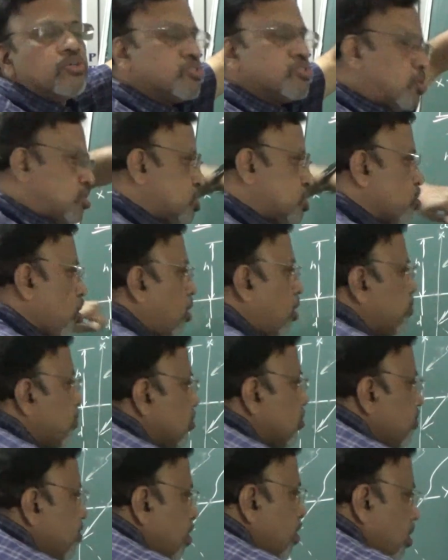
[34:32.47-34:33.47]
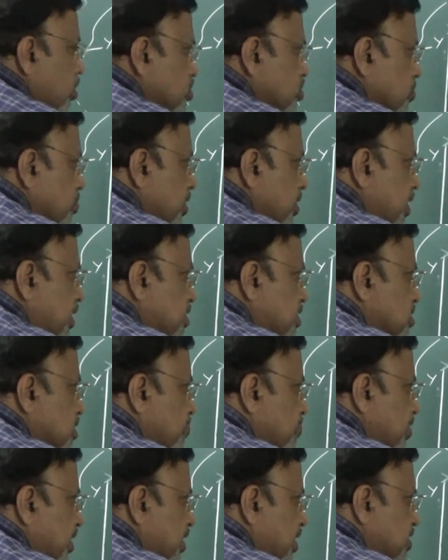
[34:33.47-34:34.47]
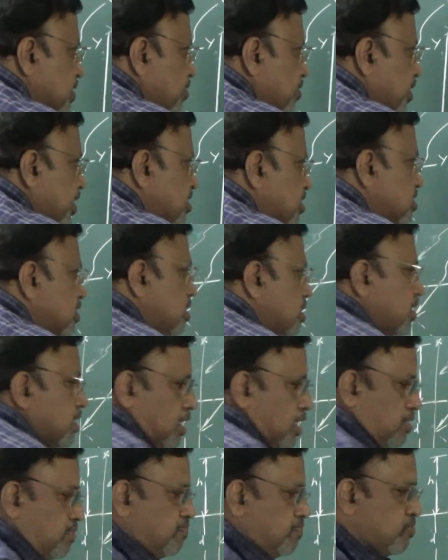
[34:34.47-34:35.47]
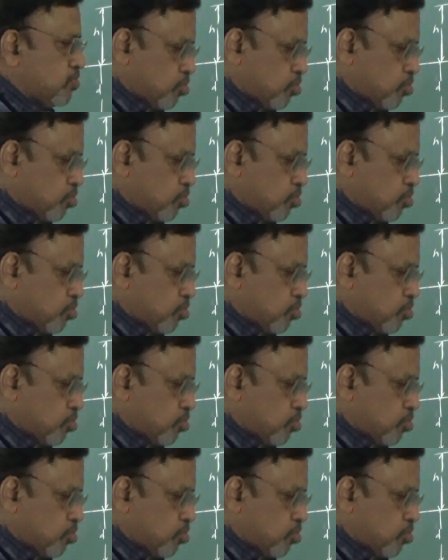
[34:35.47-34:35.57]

So top view will also be here itself. That is I will get G here.